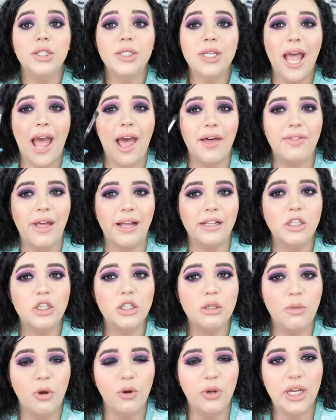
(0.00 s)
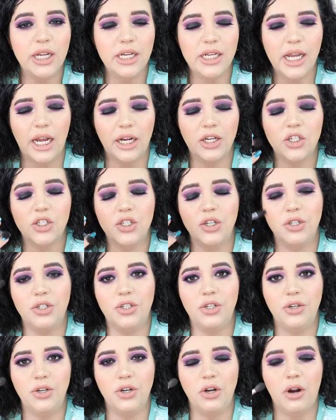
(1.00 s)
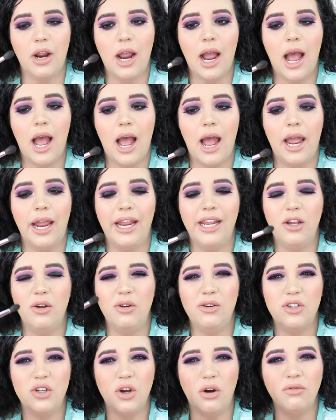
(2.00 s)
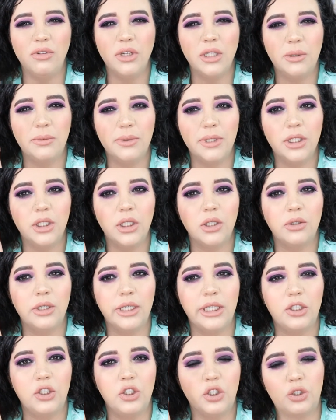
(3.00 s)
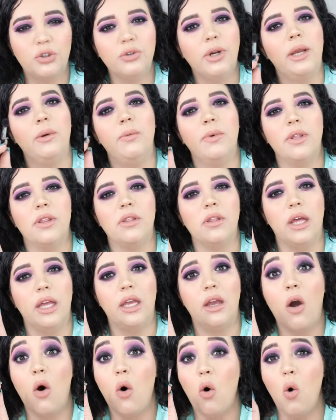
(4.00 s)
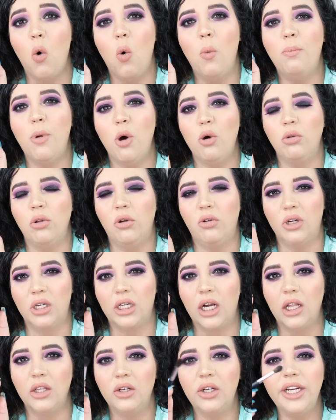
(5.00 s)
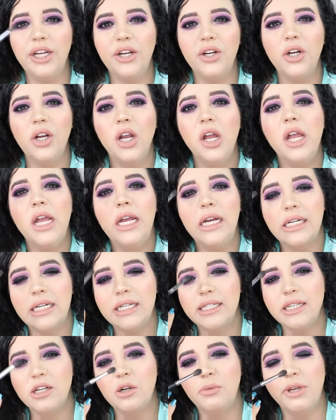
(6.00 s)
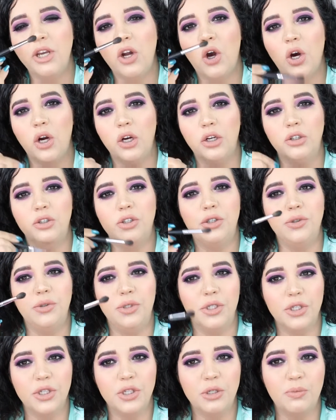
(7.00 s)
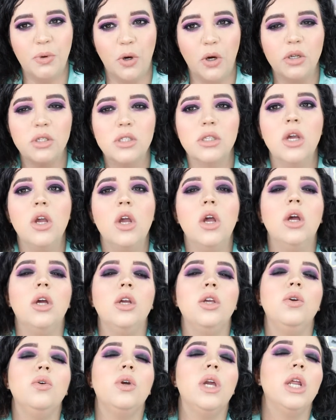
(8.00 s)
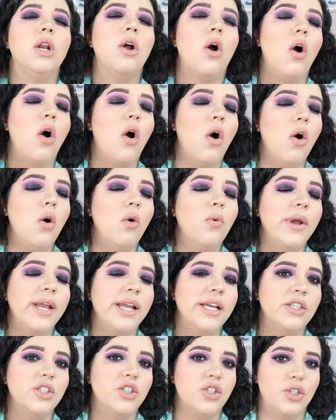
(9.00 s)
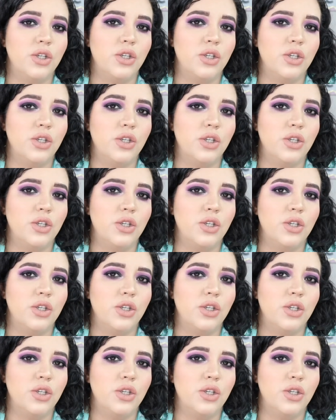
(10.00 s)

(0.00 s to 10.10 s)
to add that smoky texture to your eye. You don't really want to go in straight with like a whole boatload of color here because it'll be harder to disperse. You can always